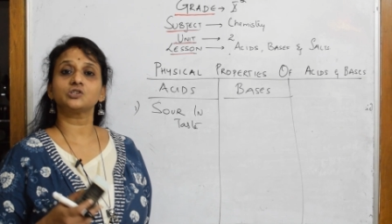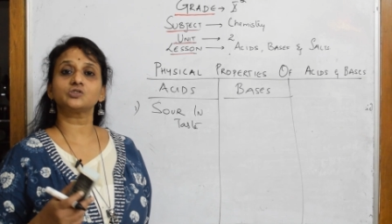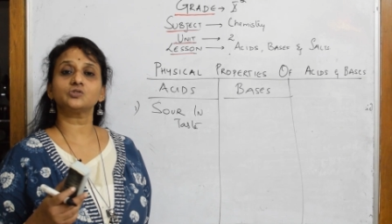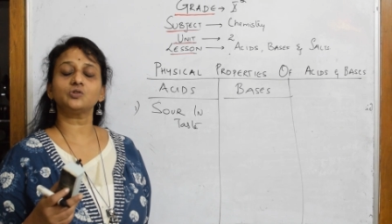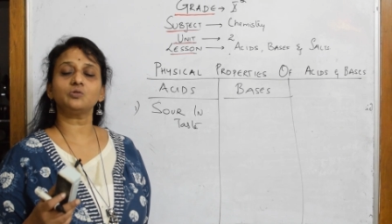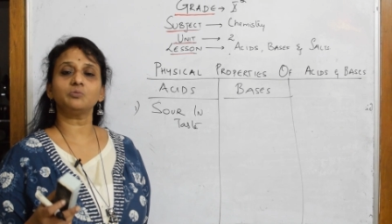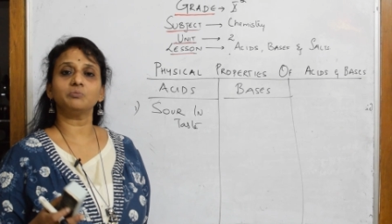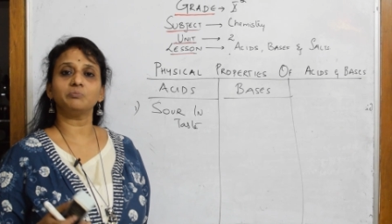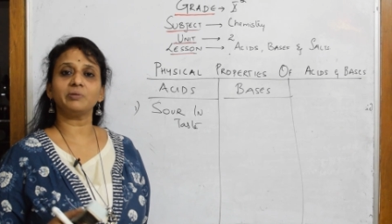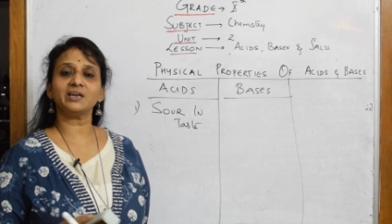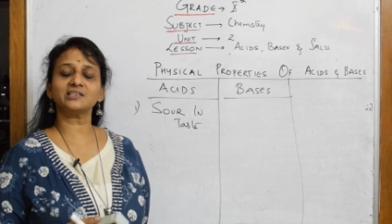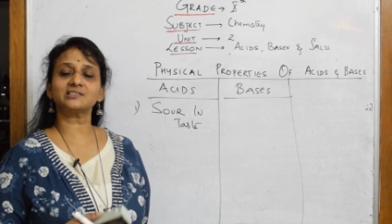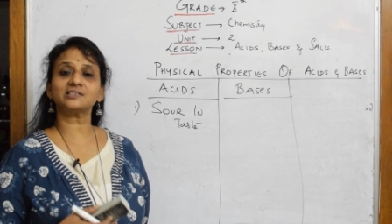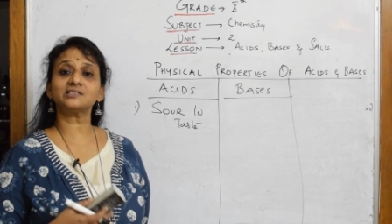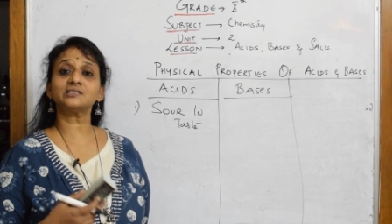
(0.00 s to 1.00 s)
so
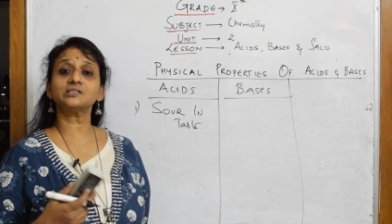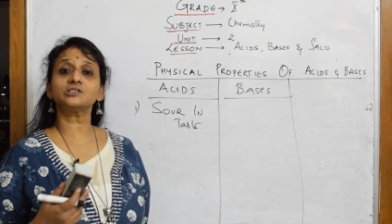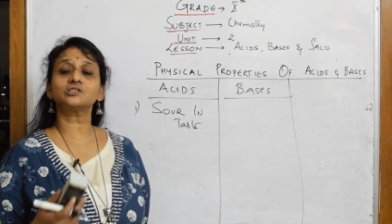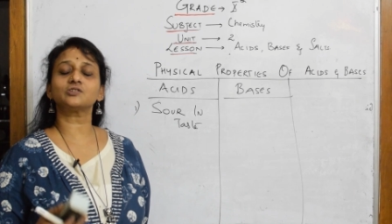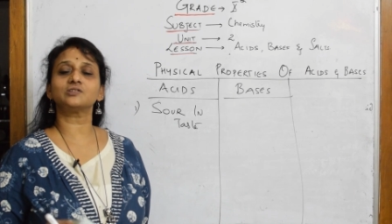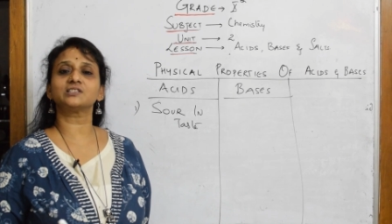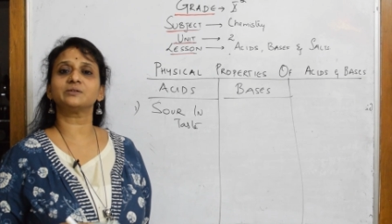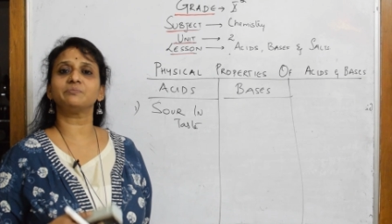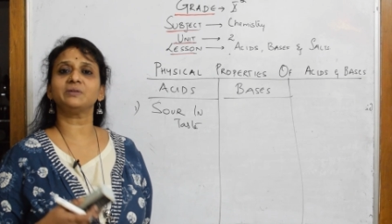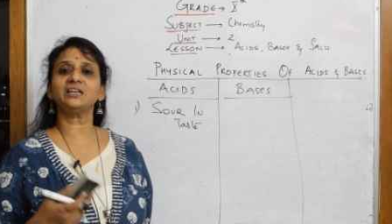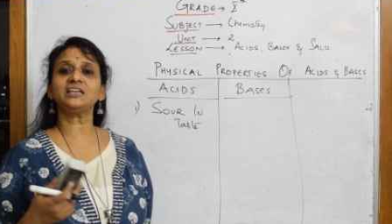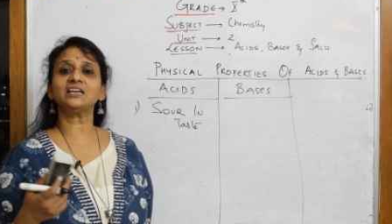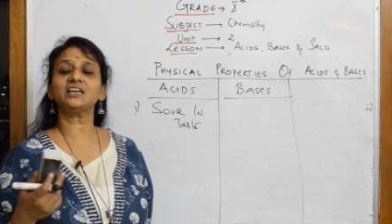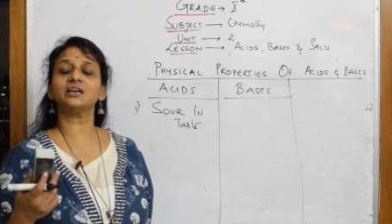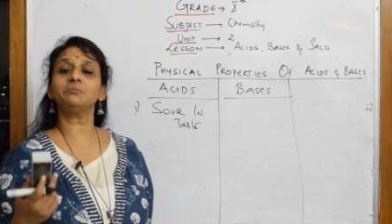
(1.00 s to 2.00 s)
bases and salts are
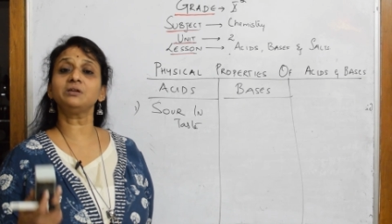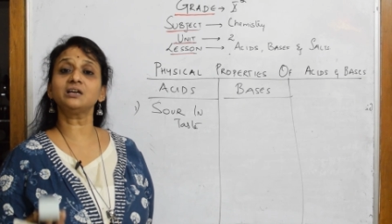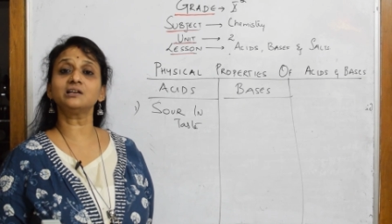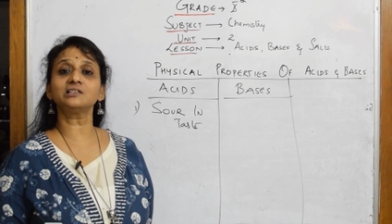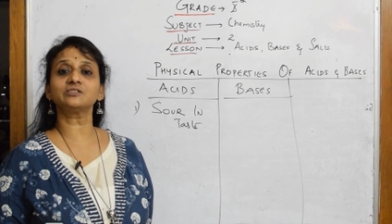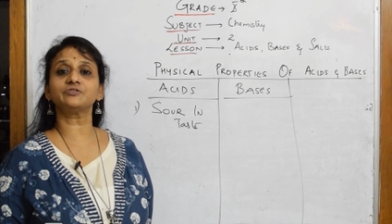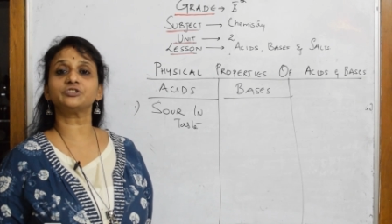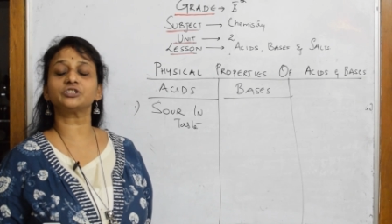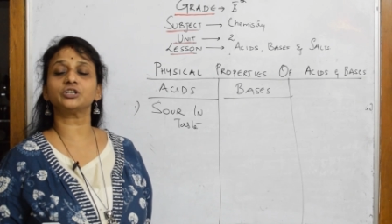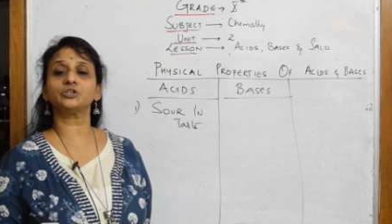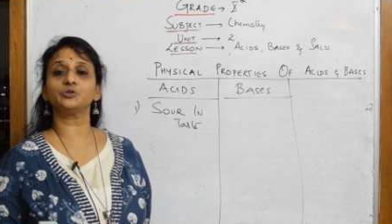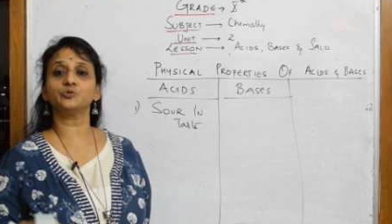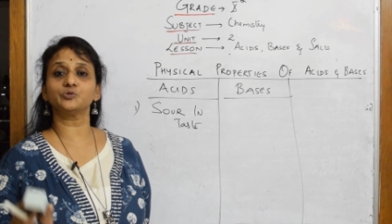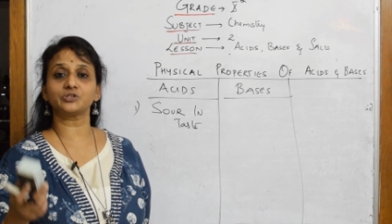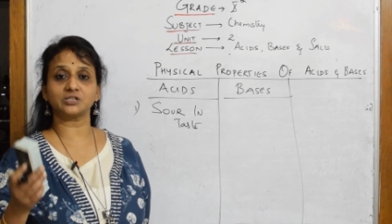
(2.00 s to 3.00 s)
many chemicals which are
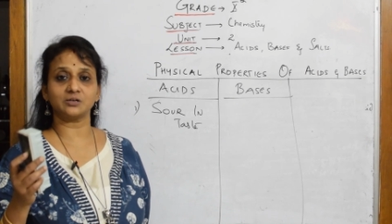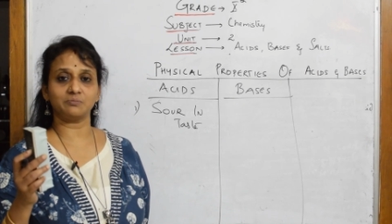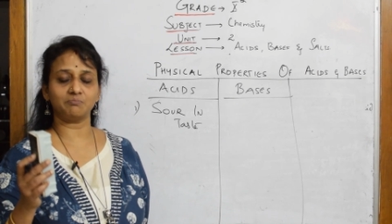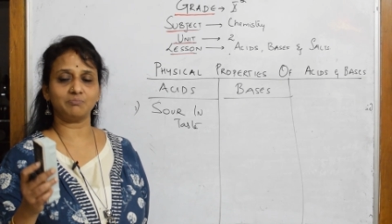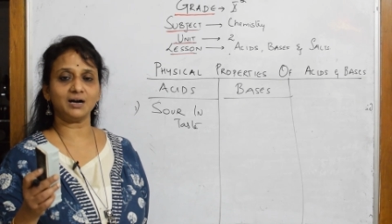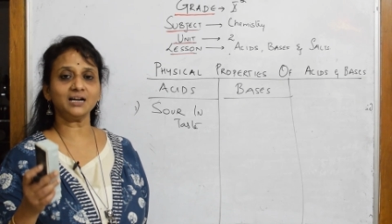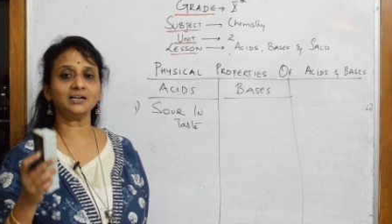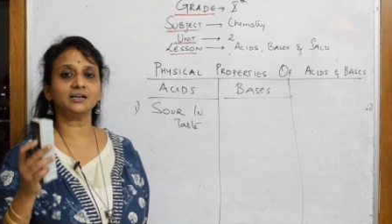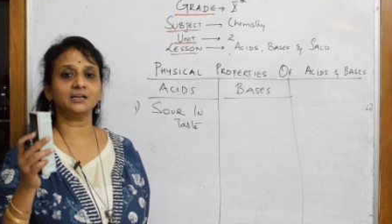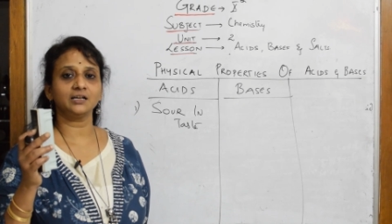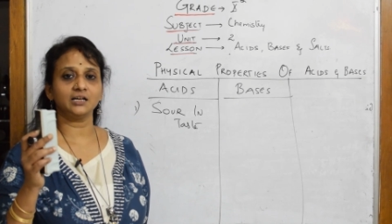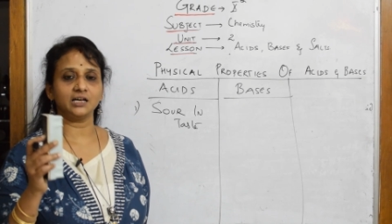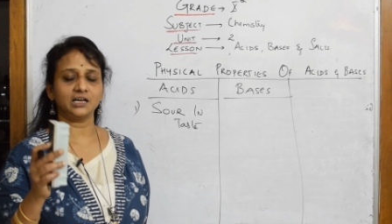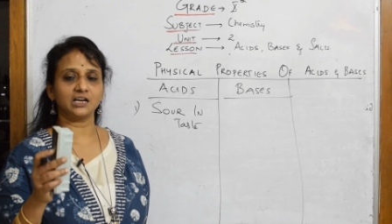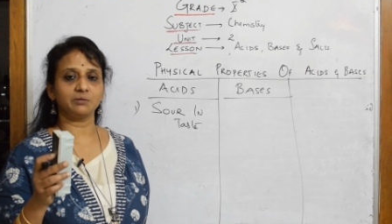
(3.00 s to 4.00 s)
used but
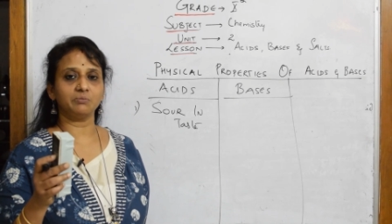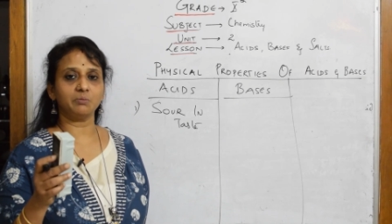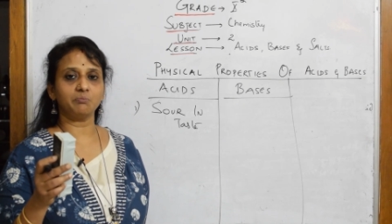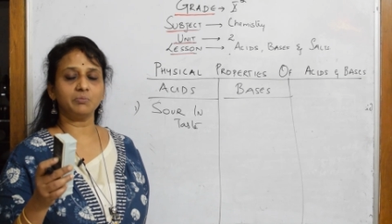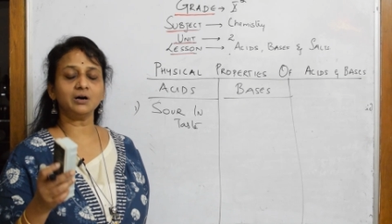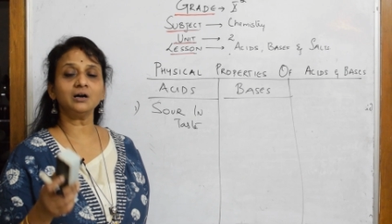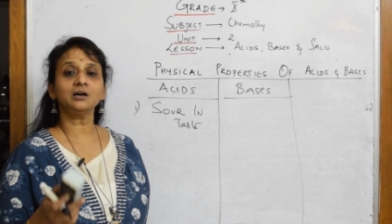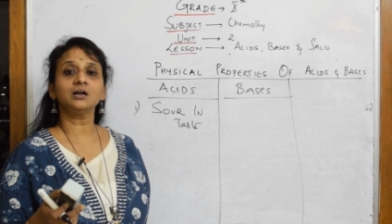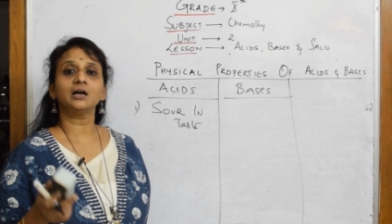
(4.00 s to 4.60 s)
remember